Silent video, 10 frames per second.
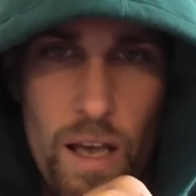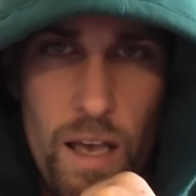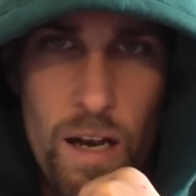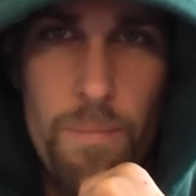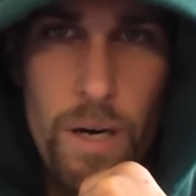
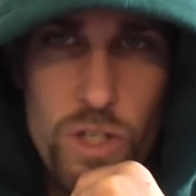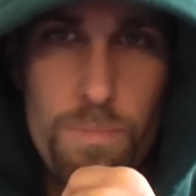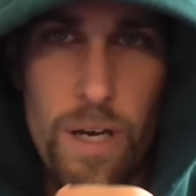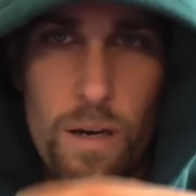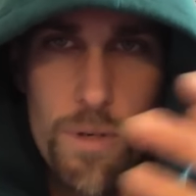in a much
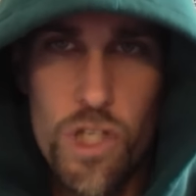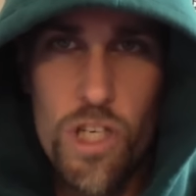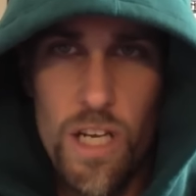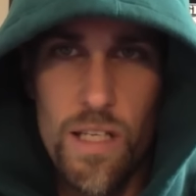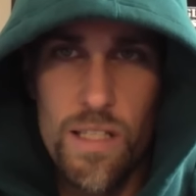bigger
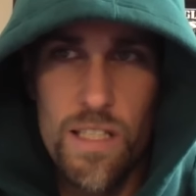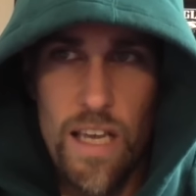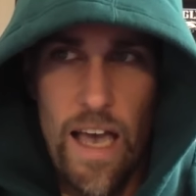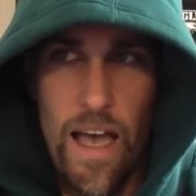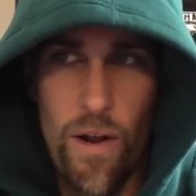machine in
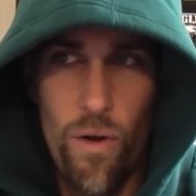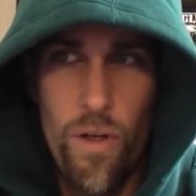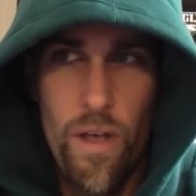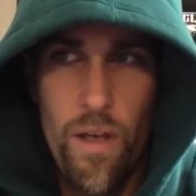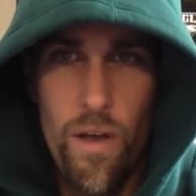Seattle